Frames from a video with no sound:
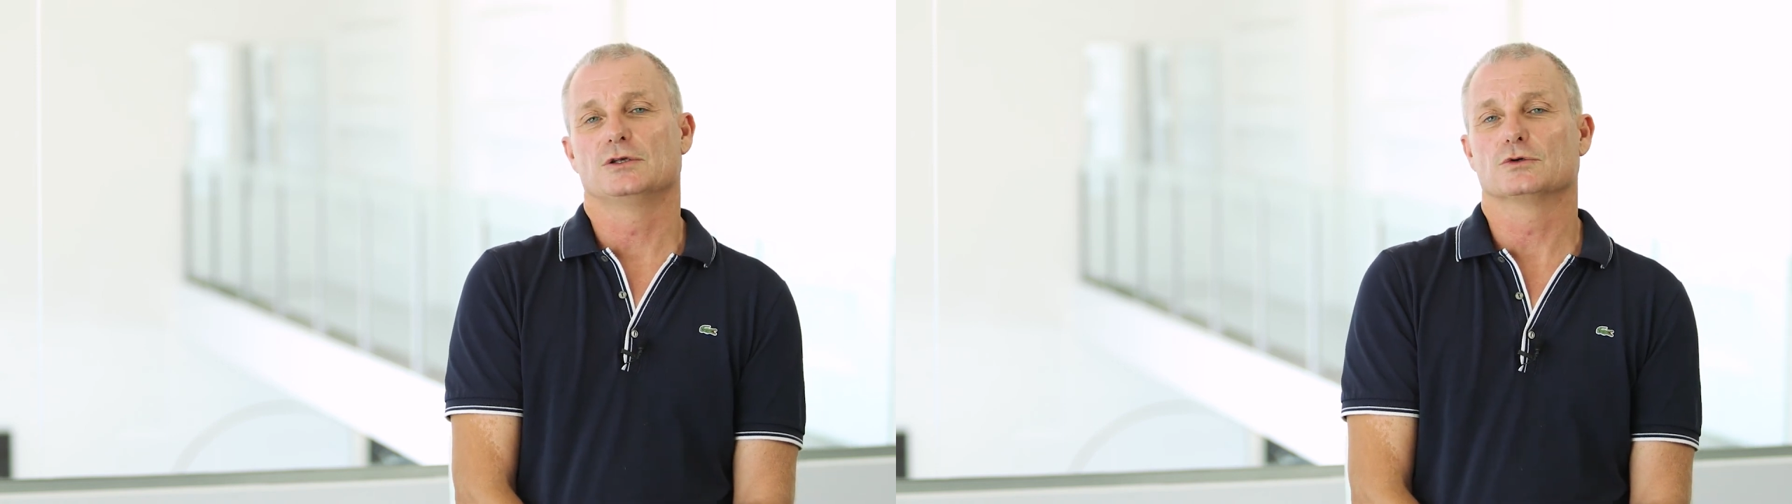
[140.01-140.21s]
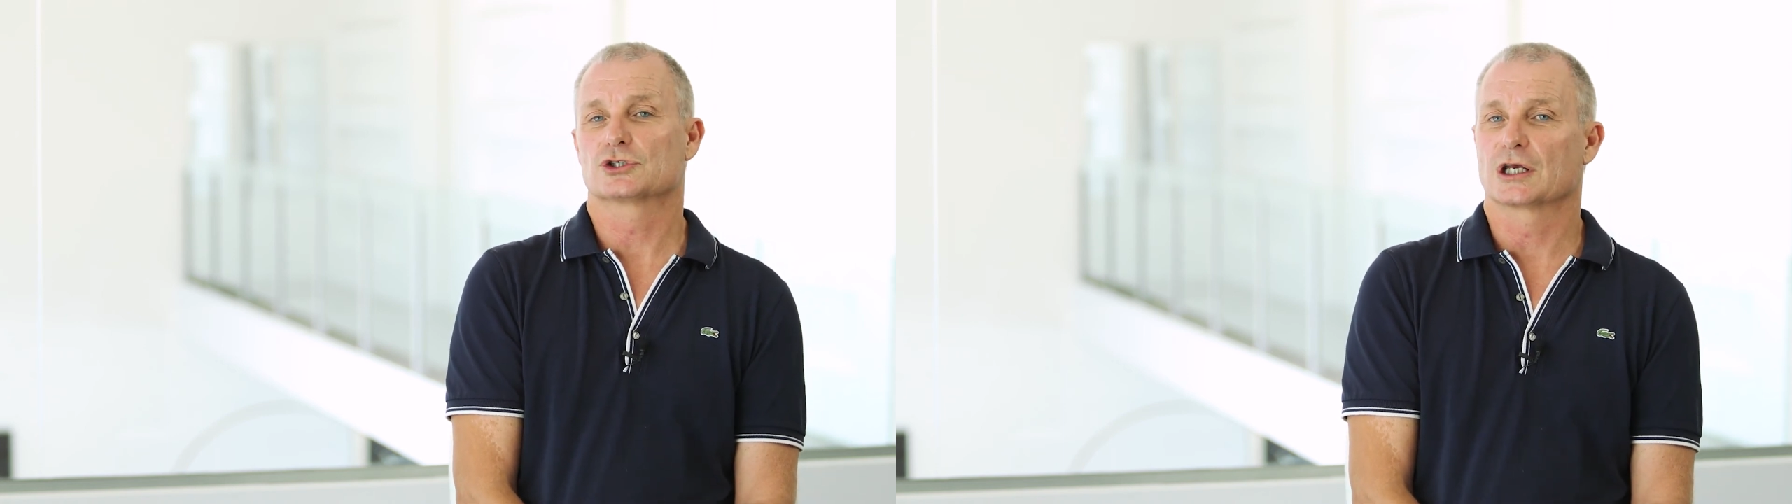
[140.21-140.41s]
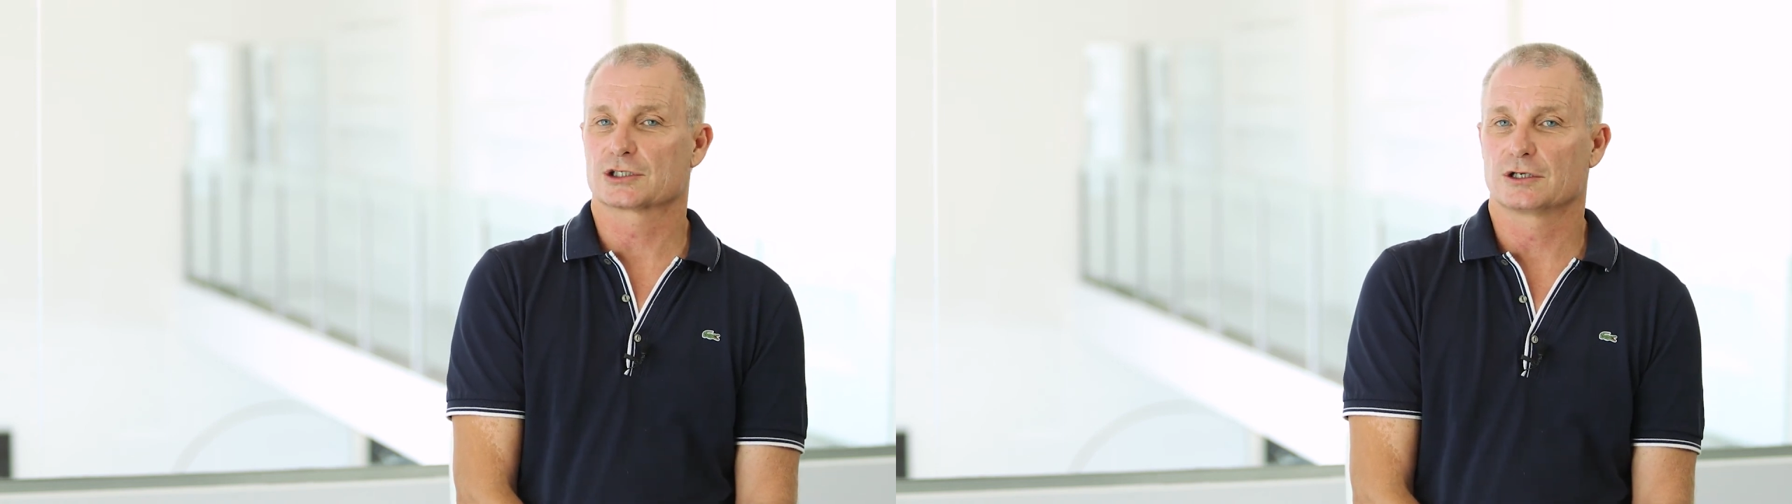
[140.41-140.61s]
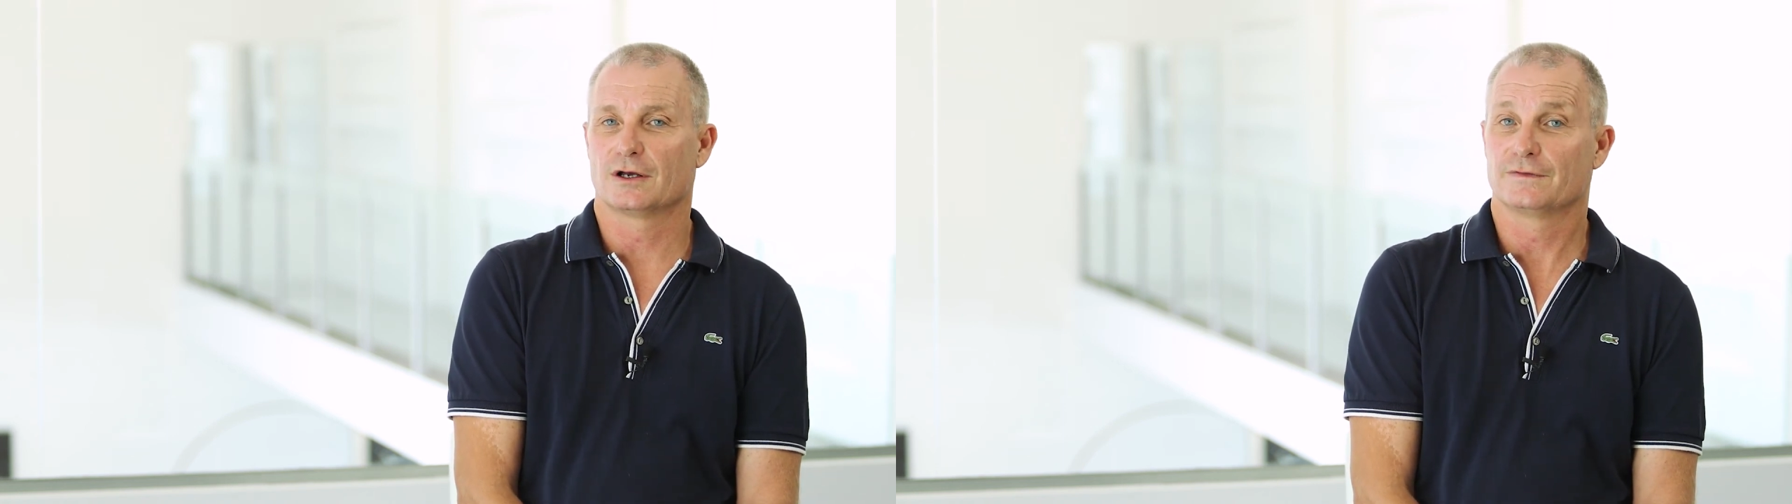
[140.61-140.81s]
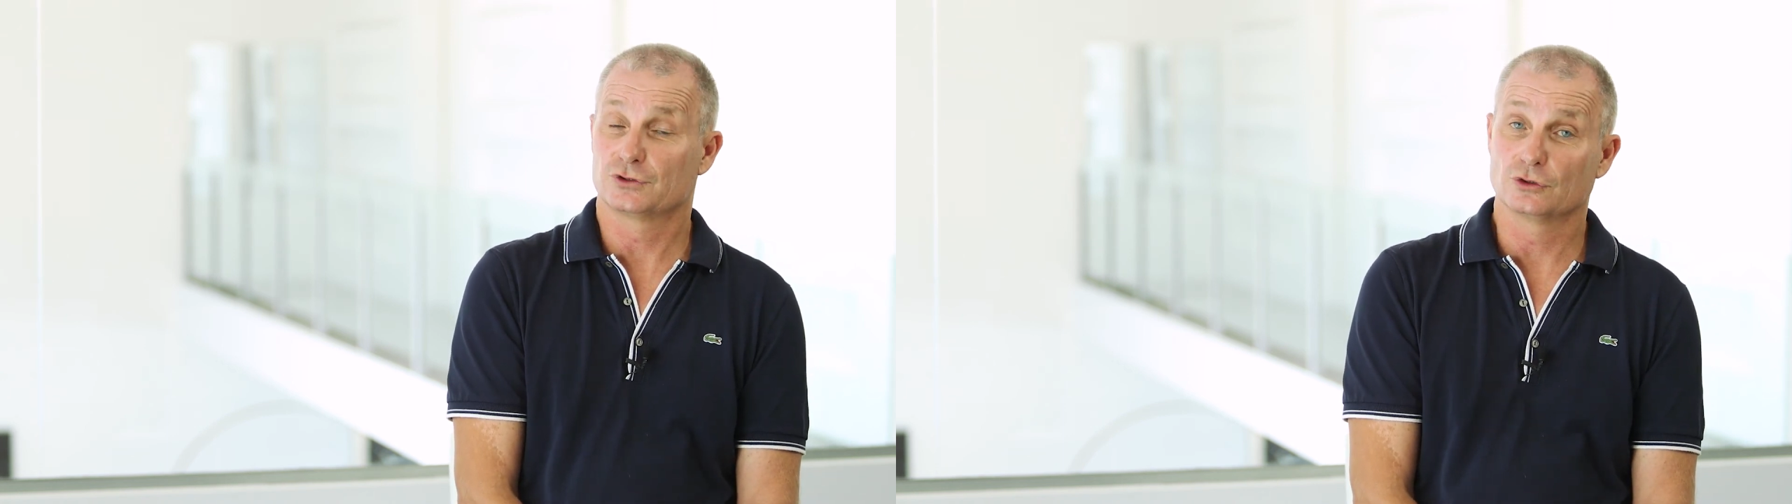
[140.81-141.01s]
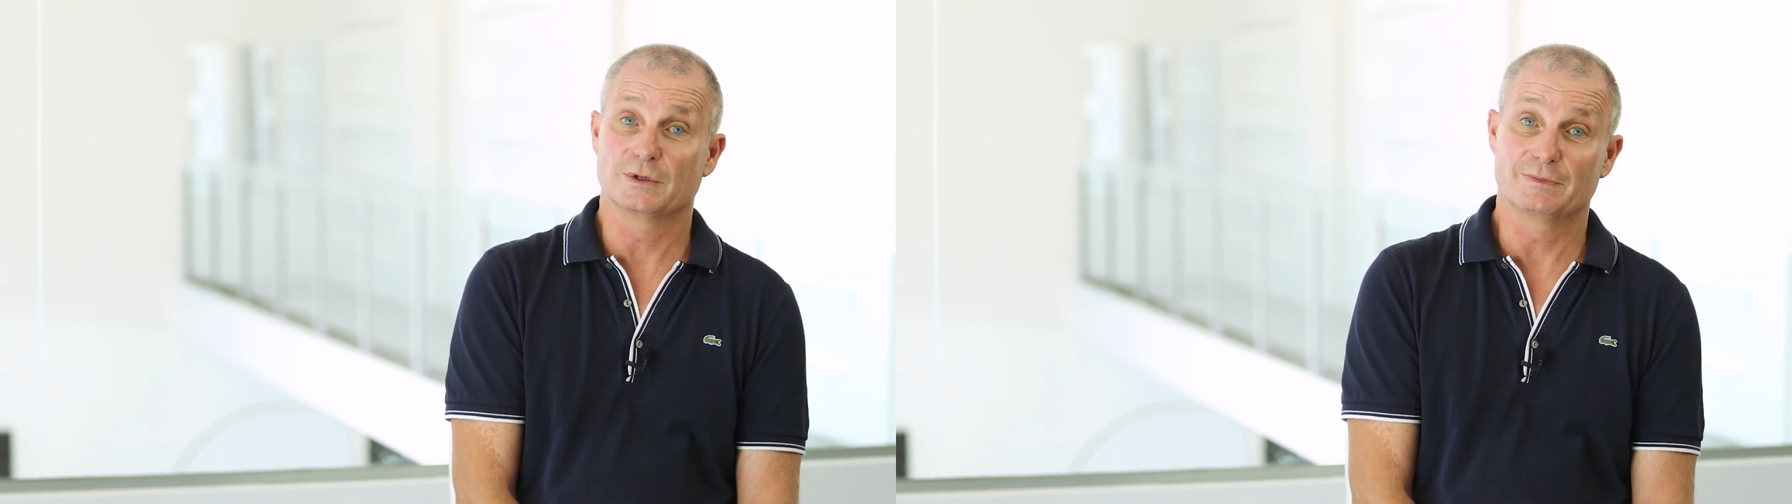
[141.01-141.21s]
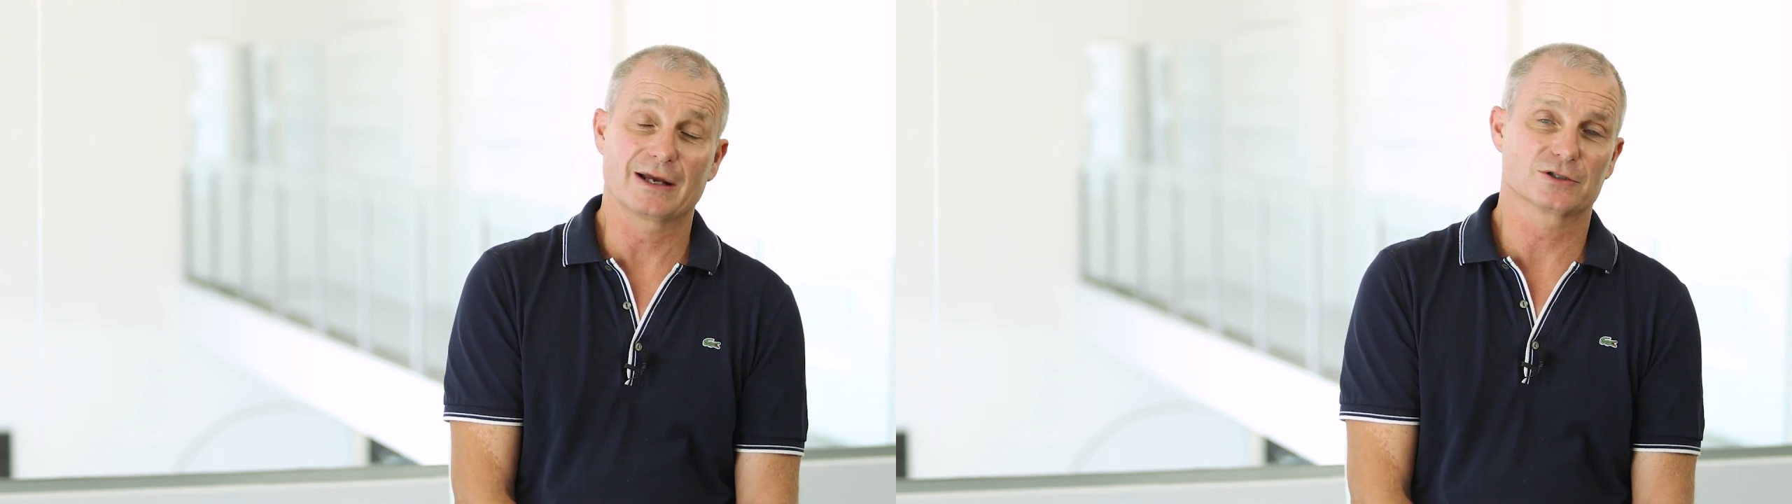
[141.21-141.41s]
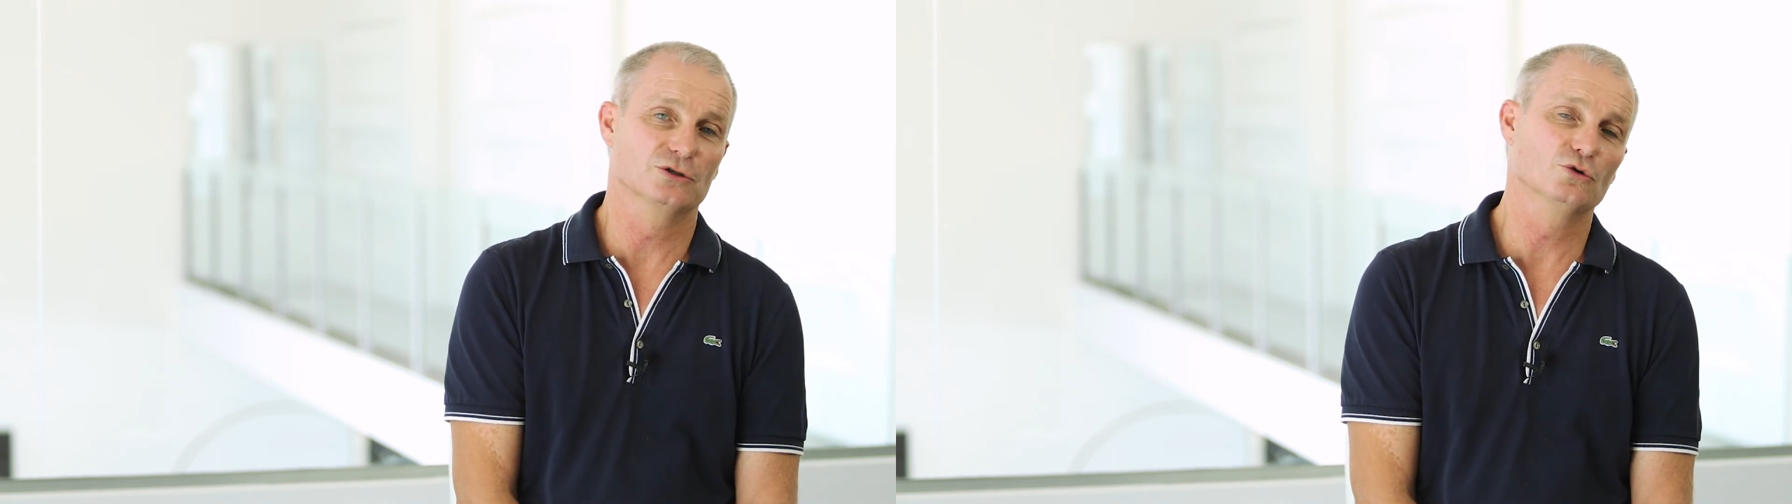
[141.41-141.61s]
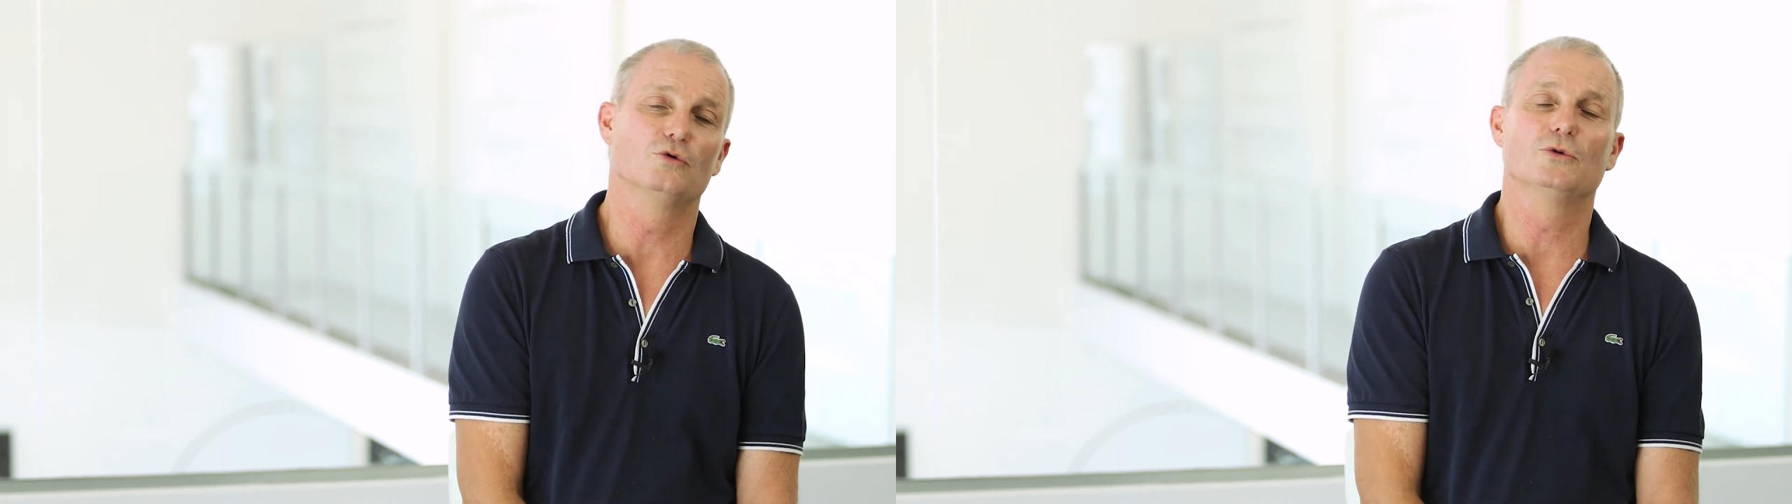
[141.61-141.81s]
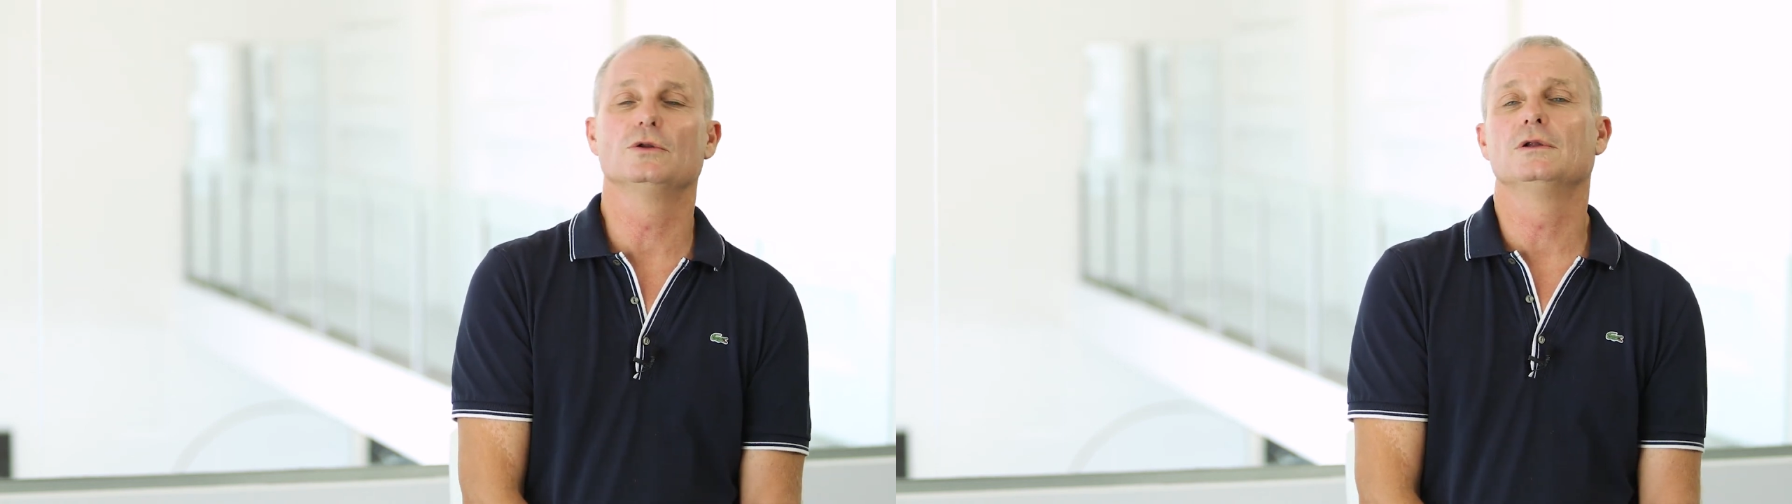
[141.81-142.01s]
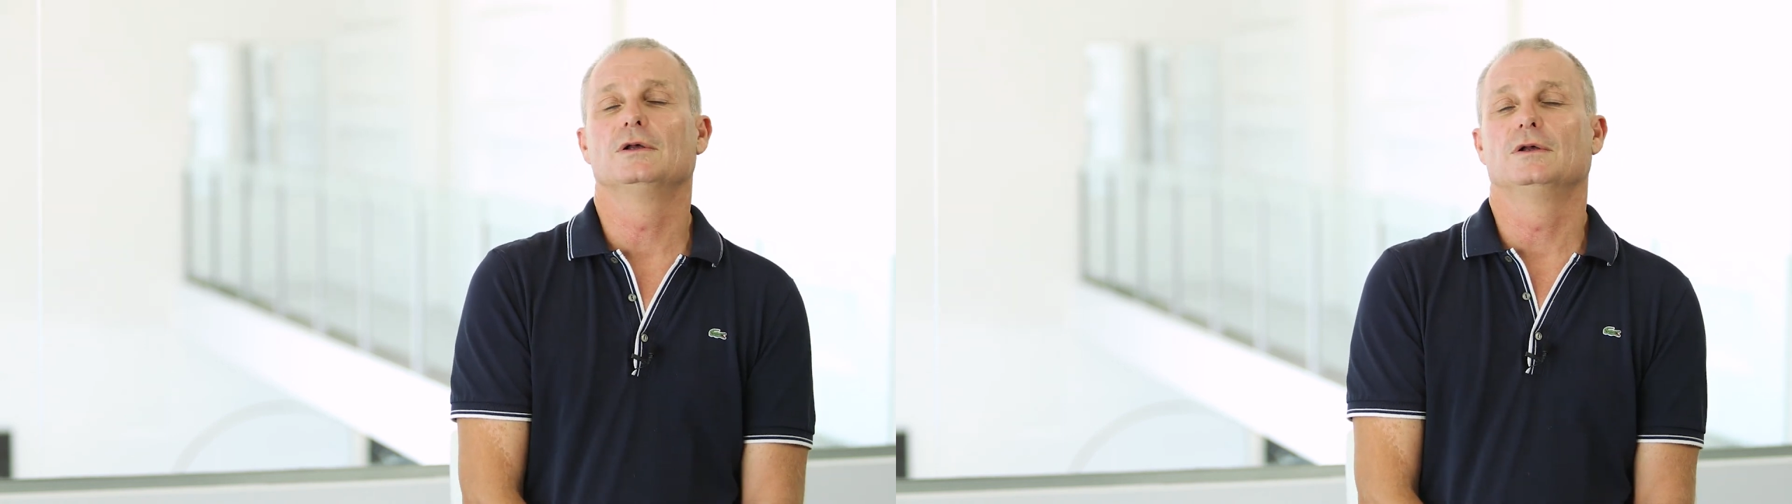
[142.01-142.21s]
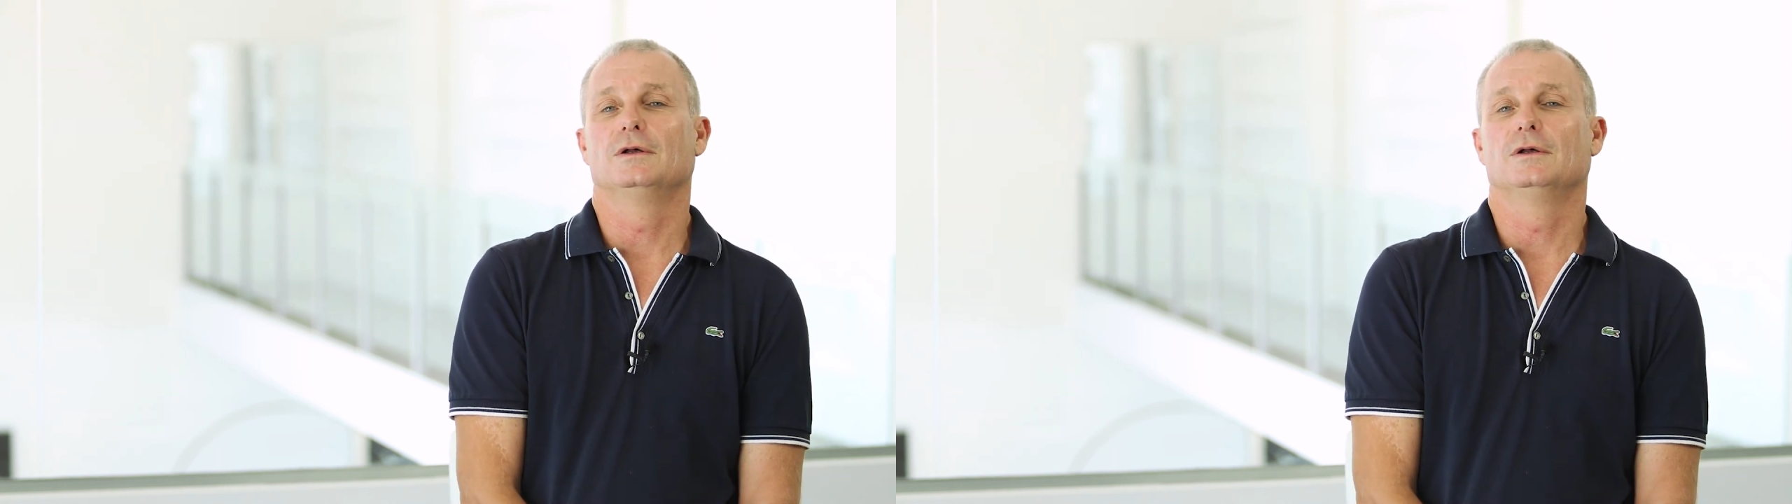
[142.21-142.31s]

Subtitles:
your sex life should be back to normal,